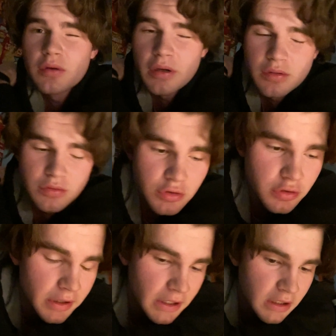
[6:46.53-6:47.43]
out and
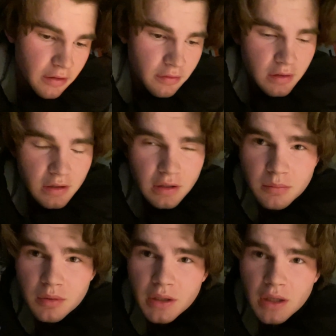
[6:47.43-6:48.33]
train and everything,
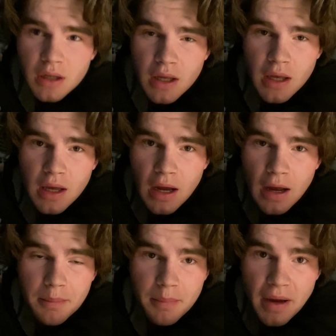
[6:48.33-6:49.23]
but
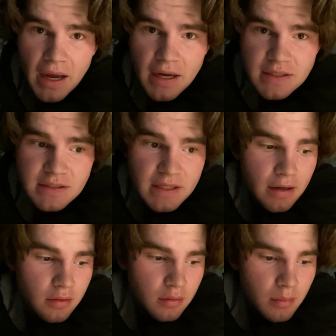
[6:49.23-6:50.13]
I passed
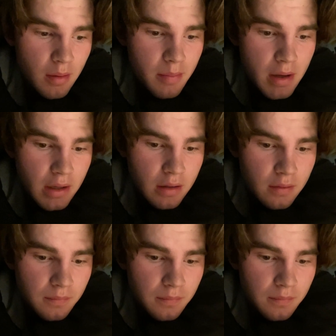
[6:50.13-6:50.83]
out on my bed.